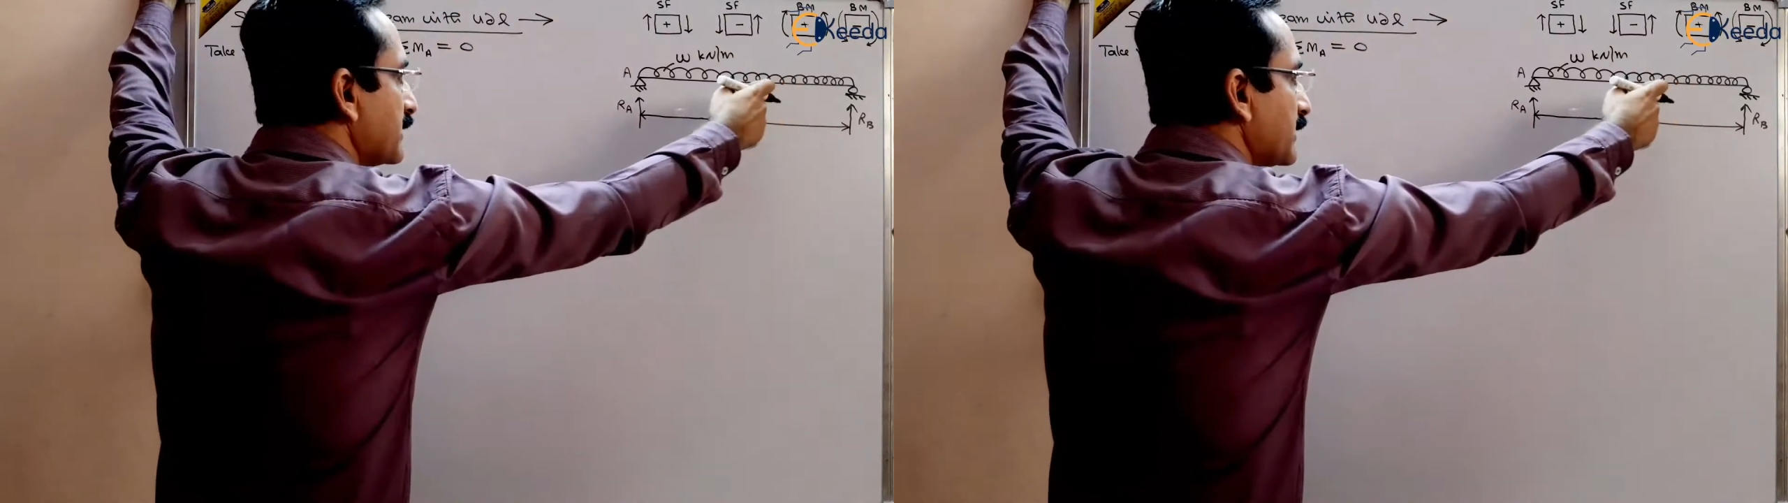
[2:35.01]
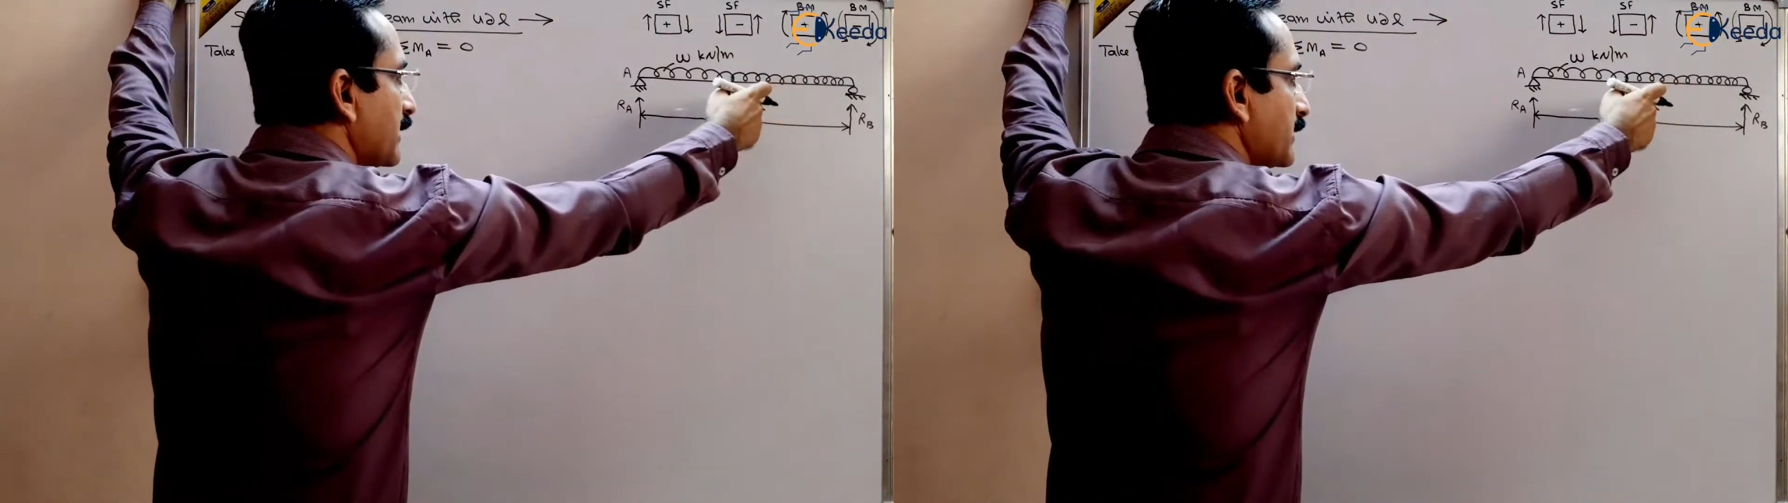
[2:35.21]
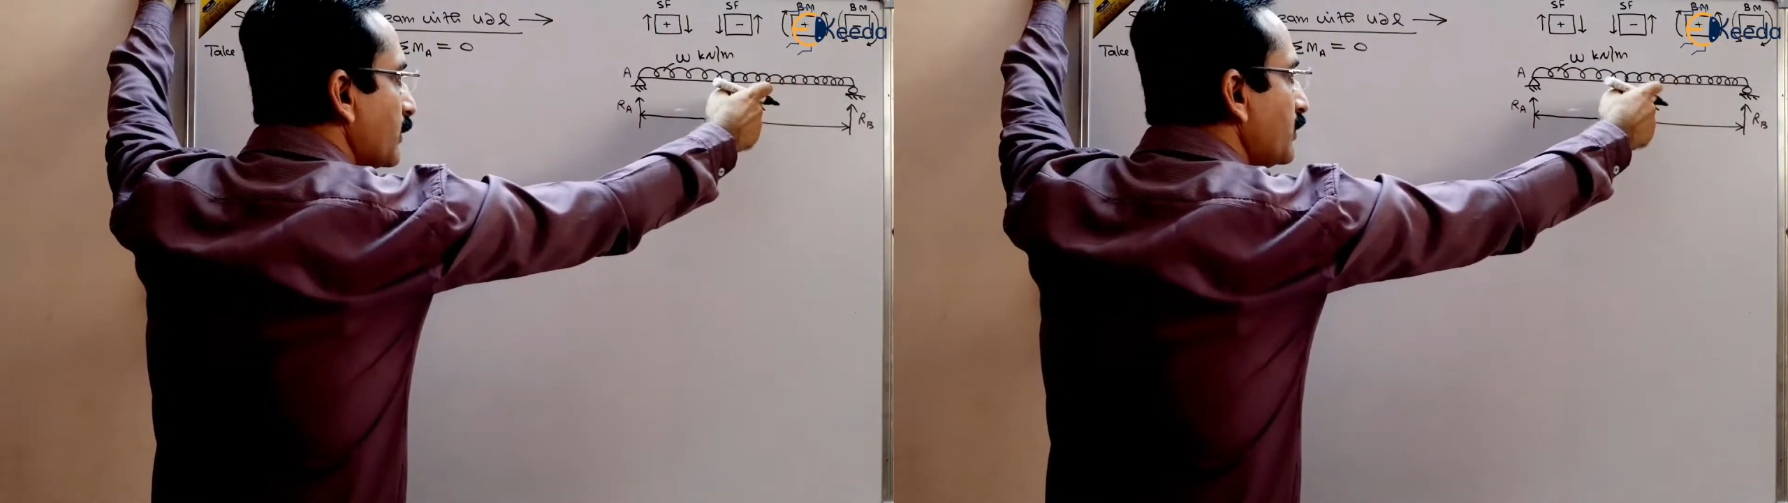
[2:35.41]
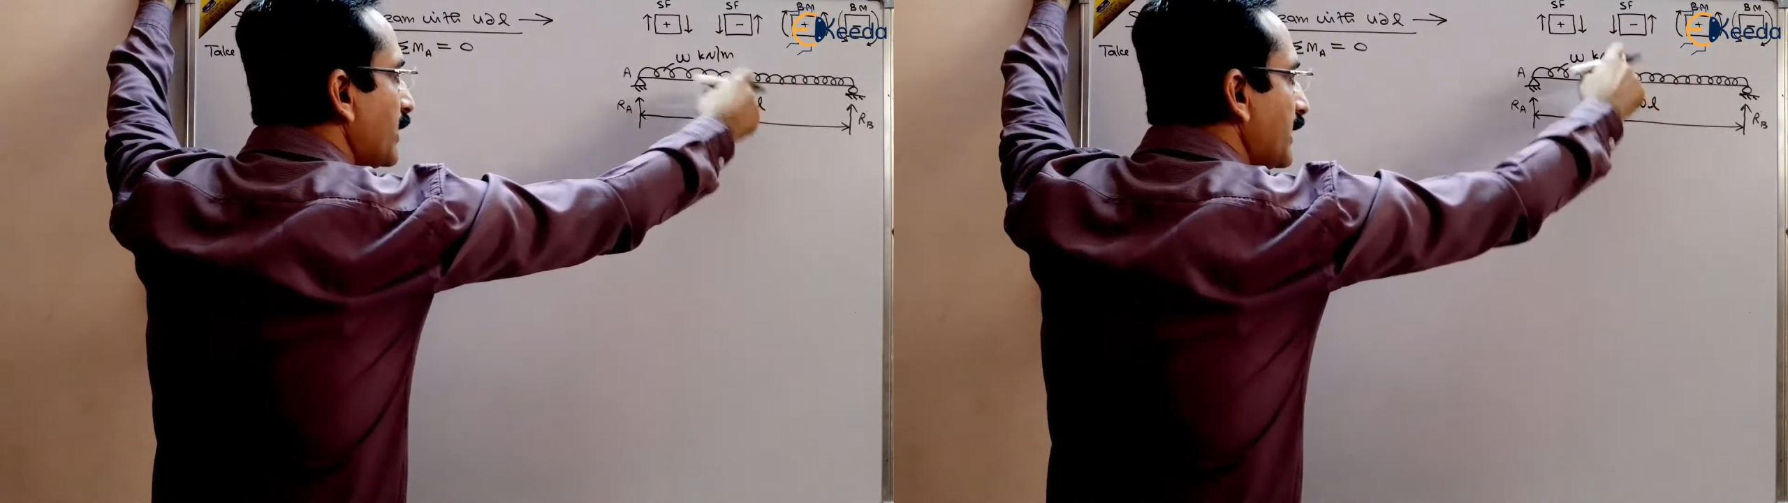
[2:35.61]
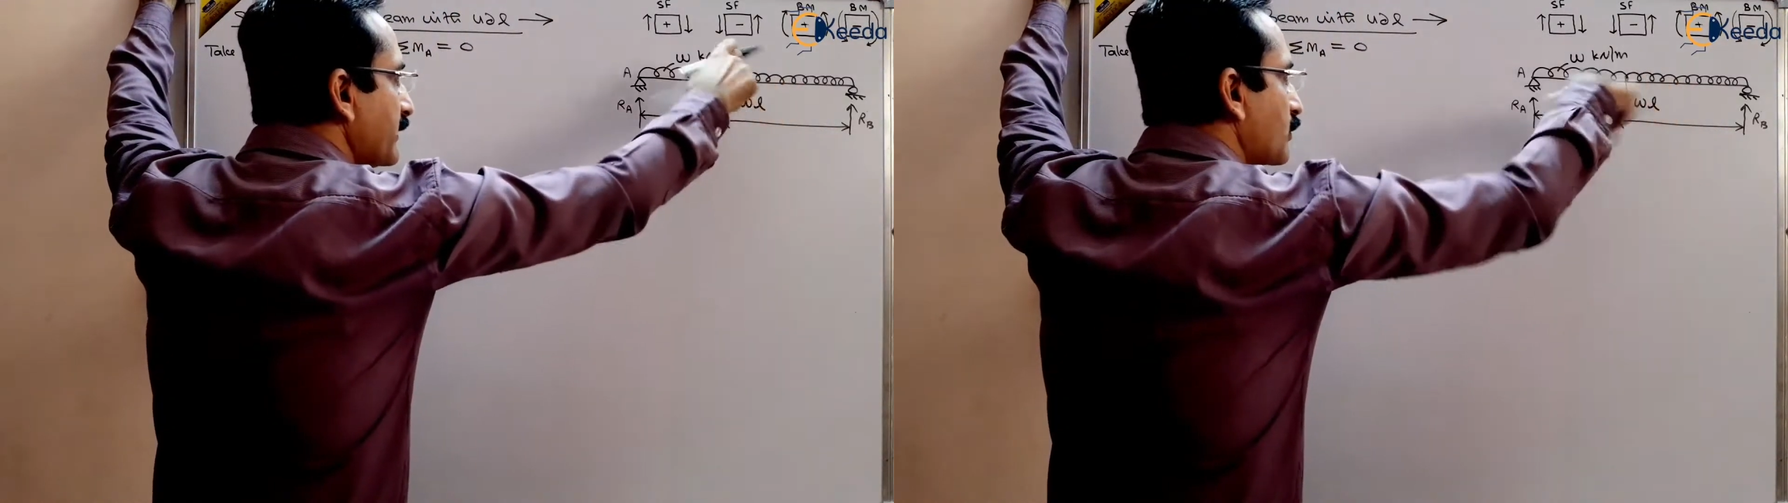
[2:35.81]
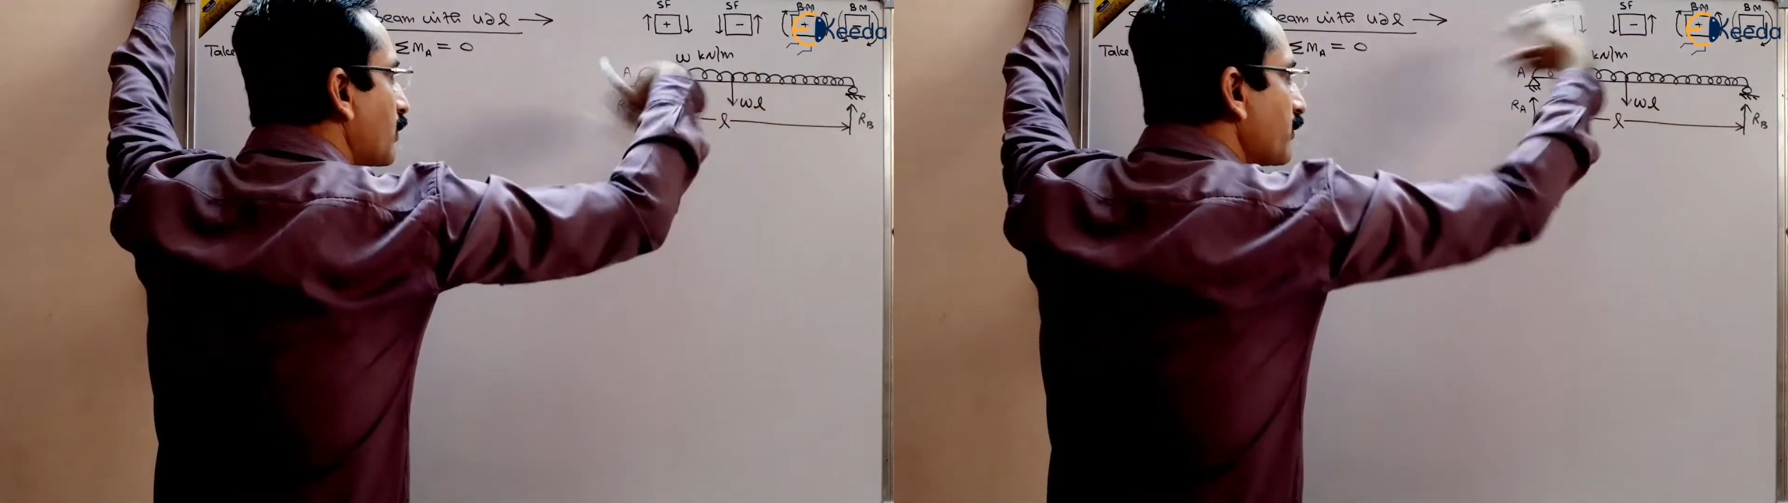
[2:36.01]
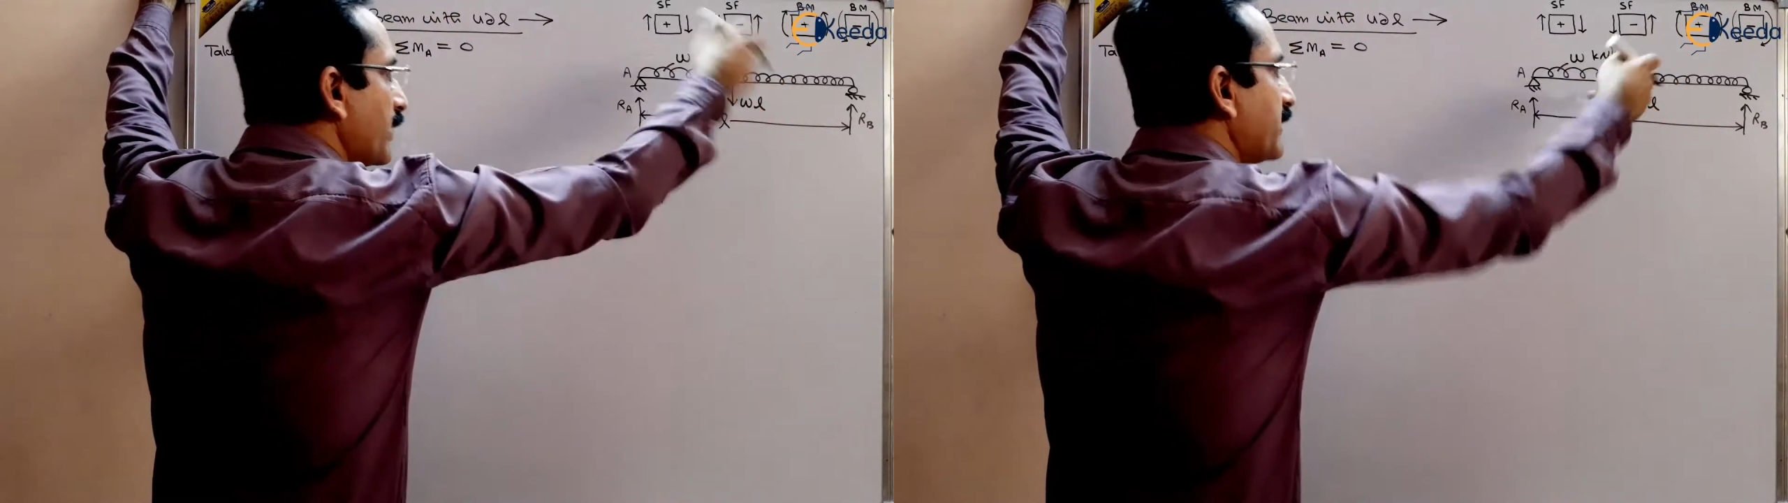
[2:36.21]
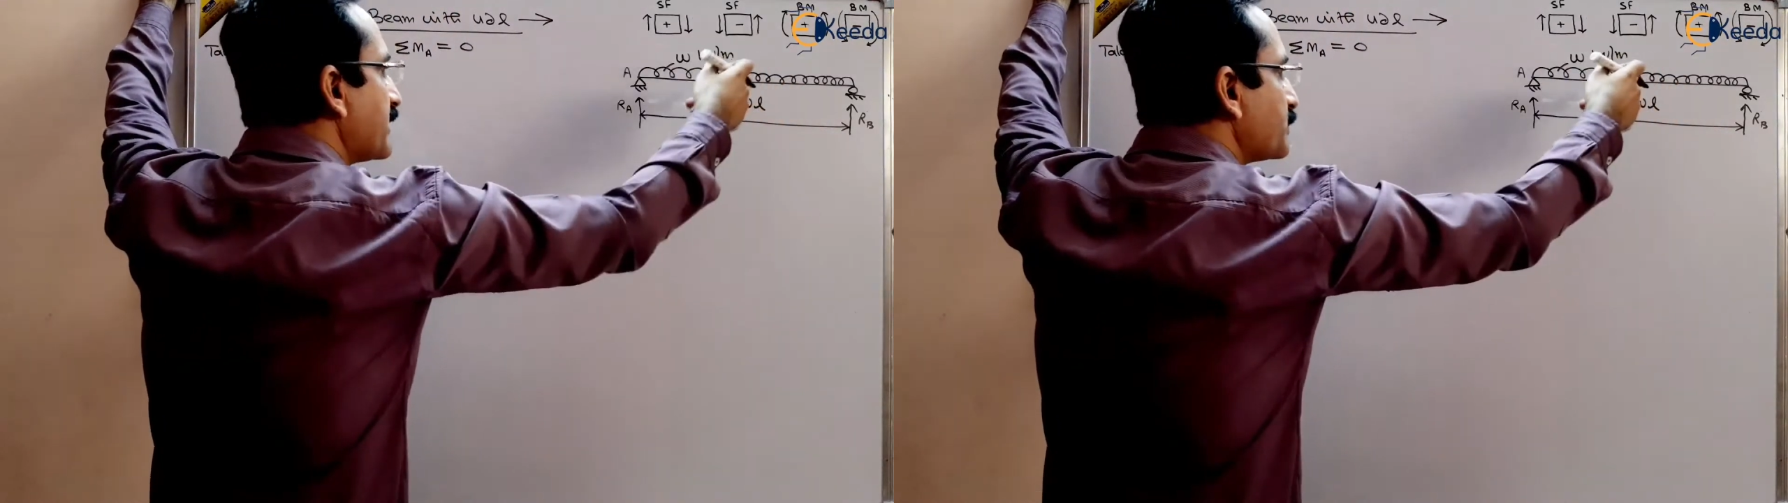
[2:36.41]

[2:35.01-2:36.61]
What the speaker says: WL as clockwise as